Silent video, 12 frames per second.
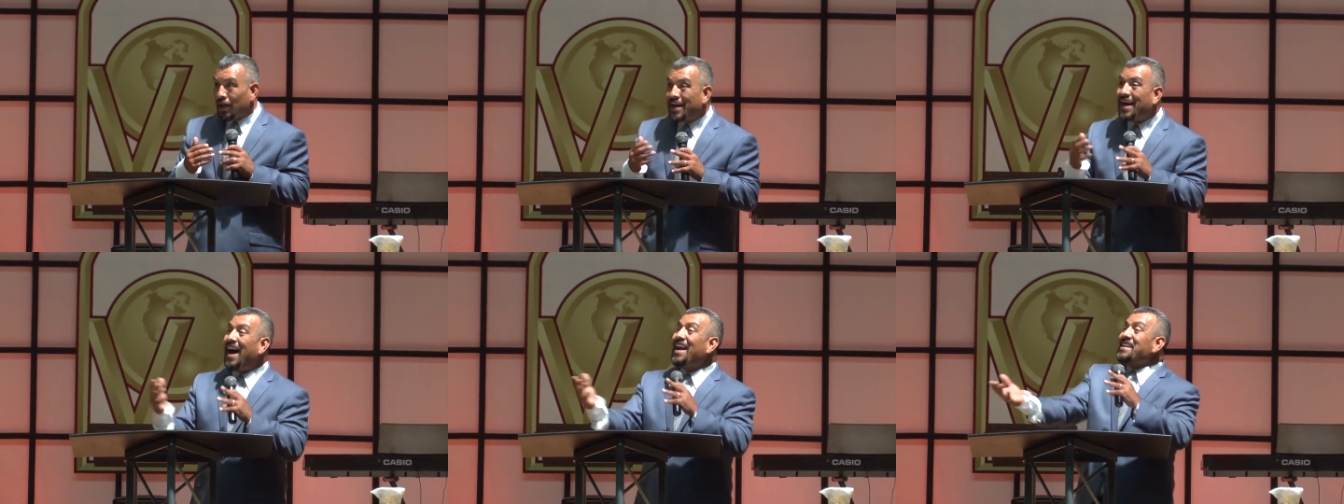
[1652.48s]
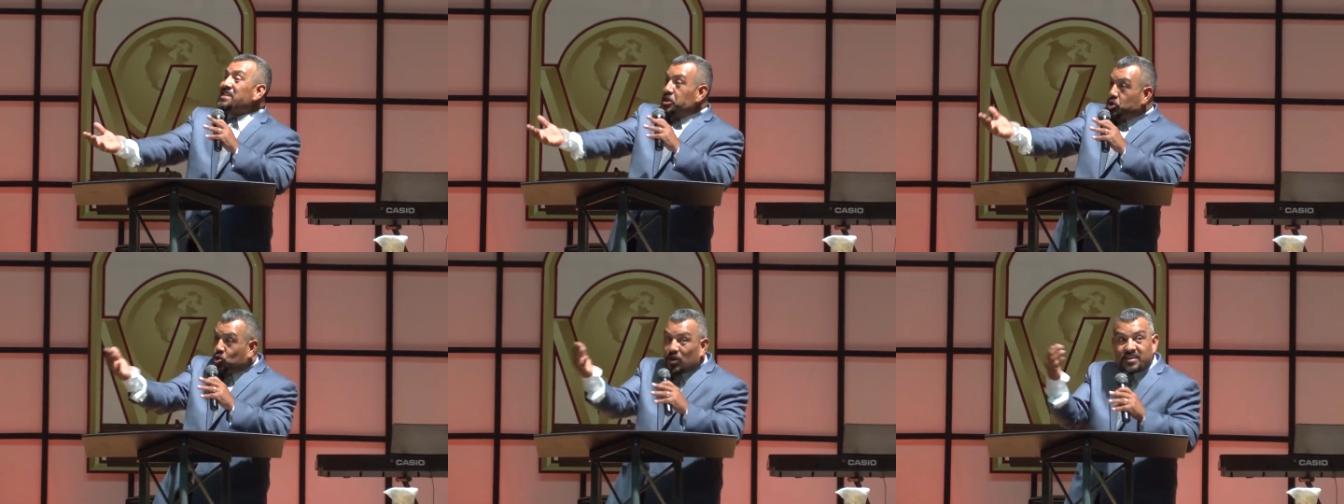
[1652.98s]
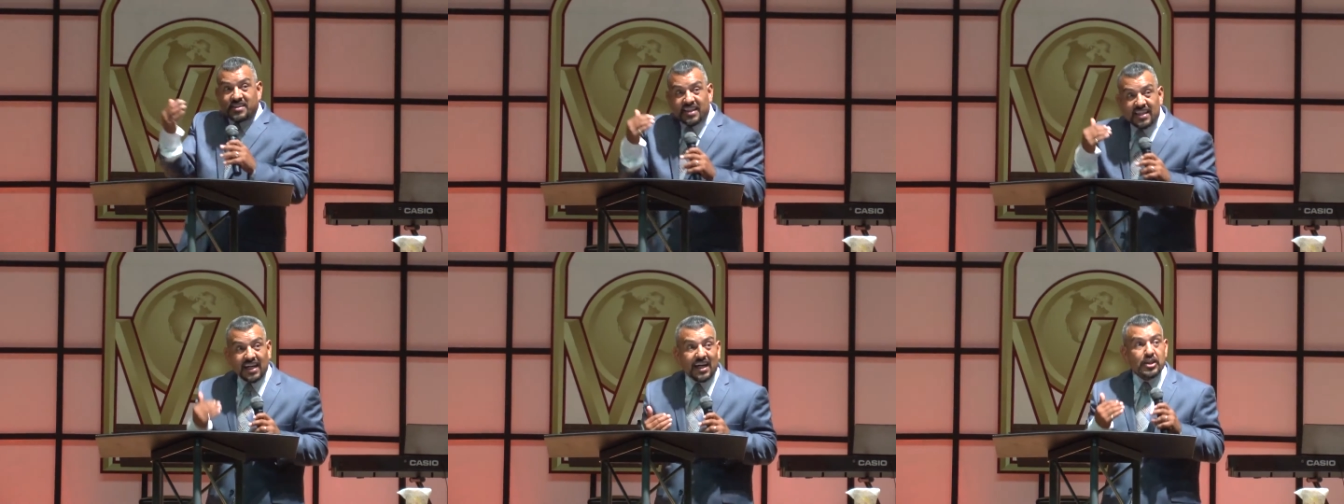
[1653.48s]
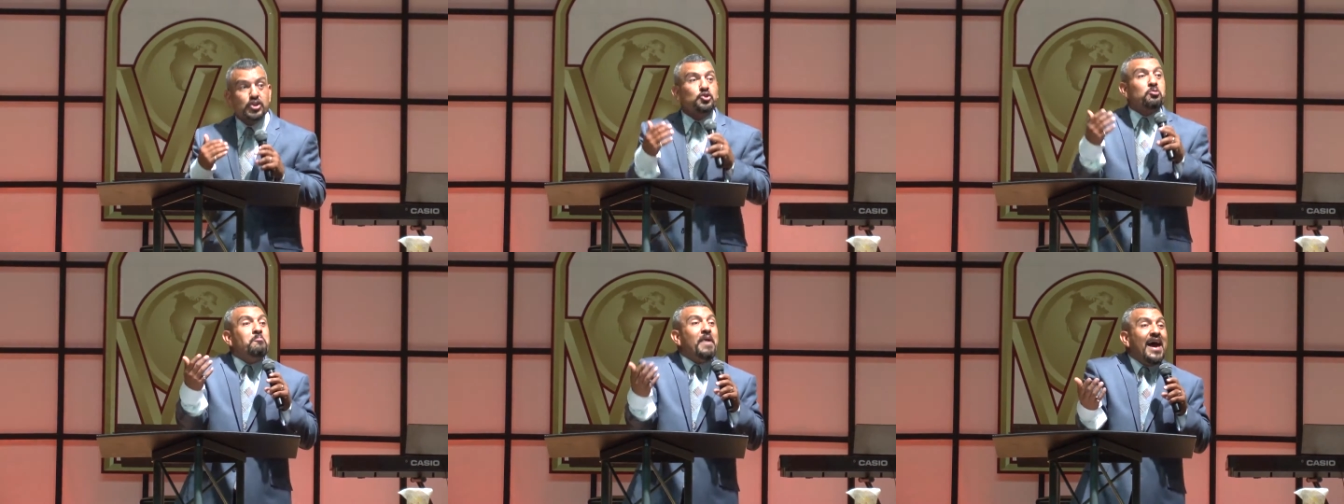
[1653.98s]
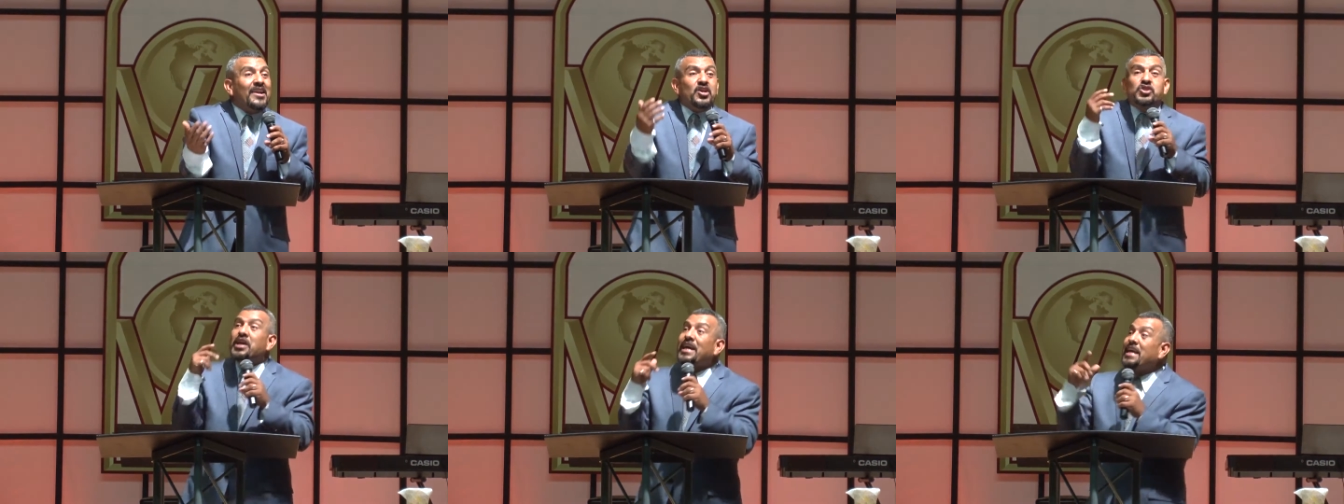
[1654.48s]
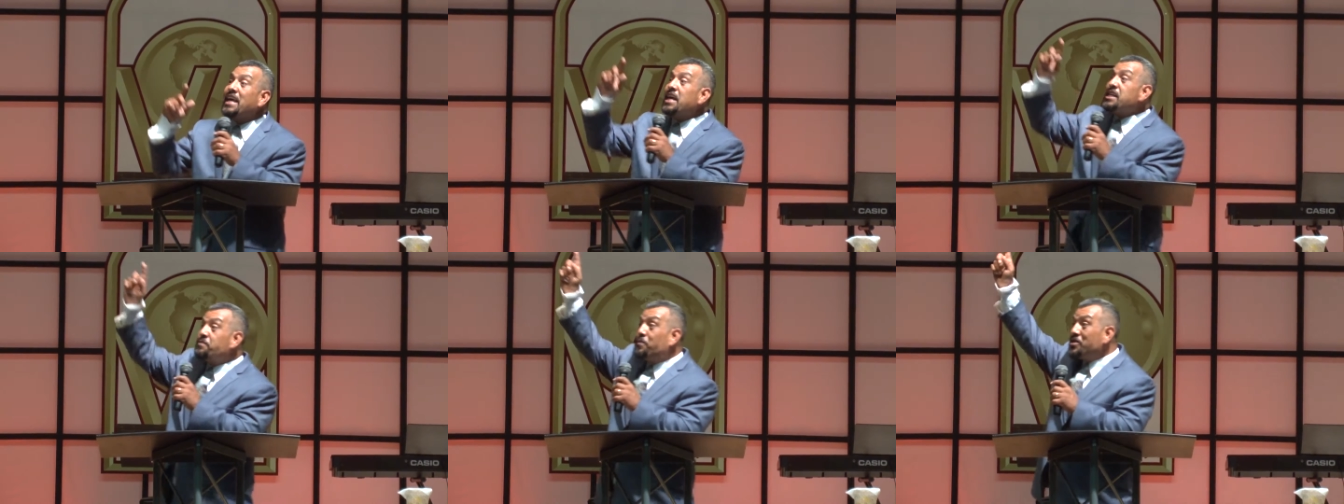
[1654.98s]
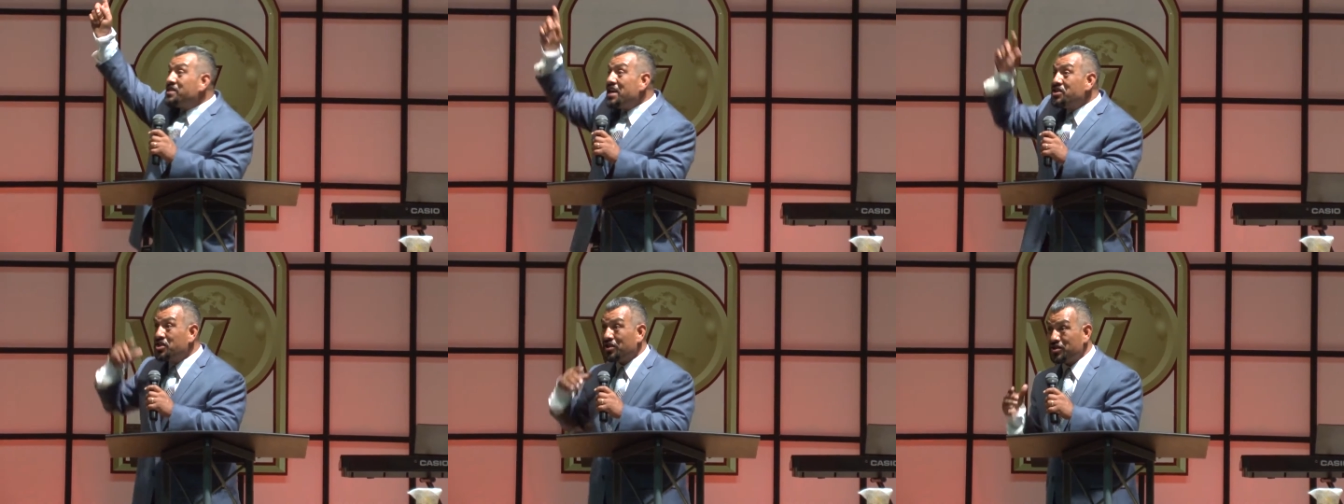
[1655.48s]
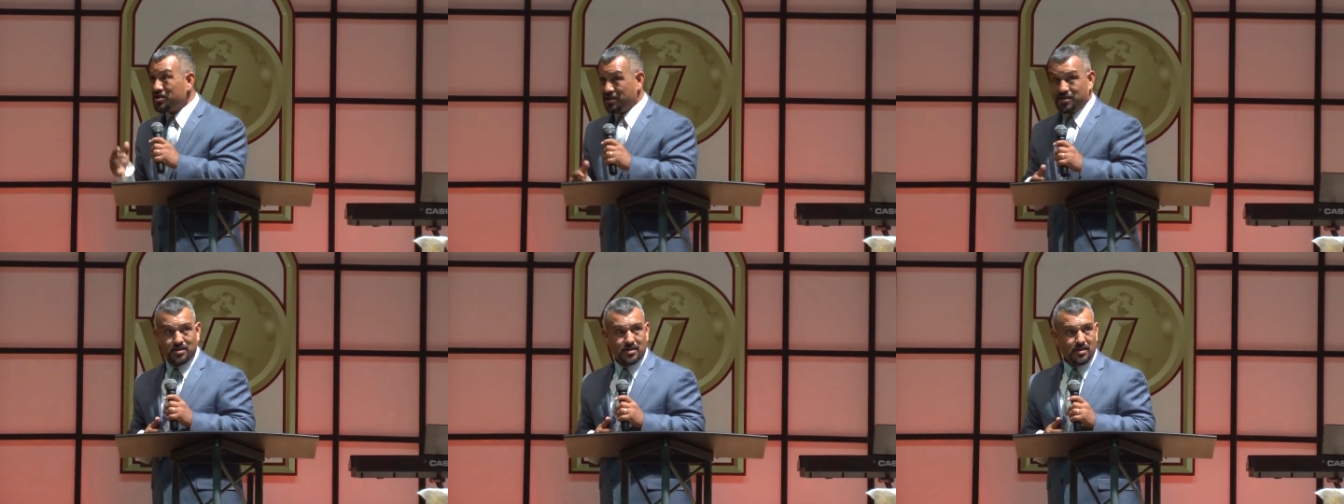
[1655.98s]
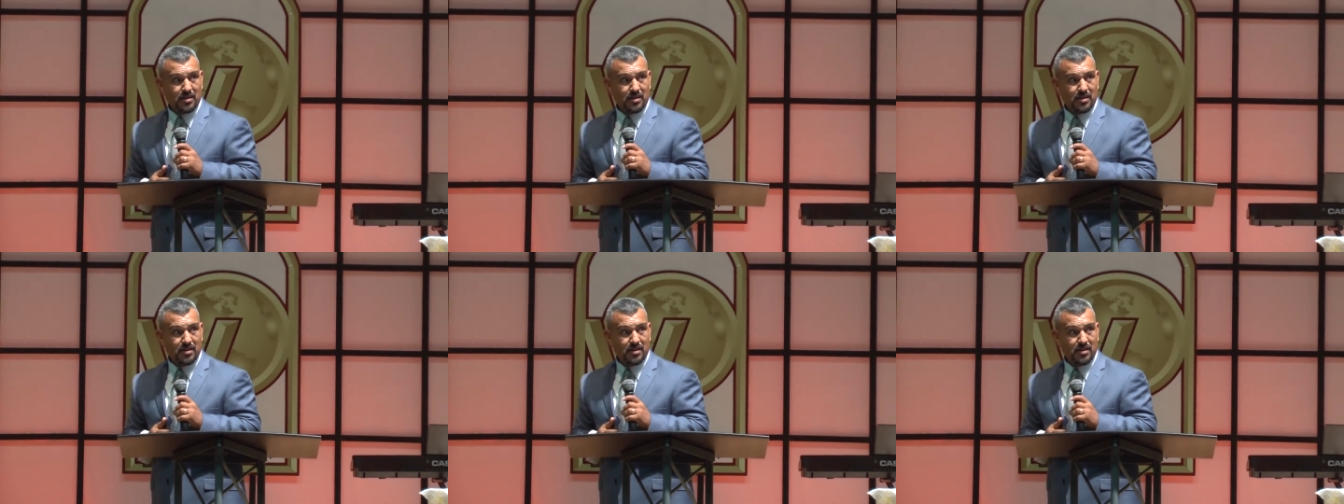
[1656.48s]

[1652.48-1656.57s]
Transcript: God has entrusted us to manage His possessions.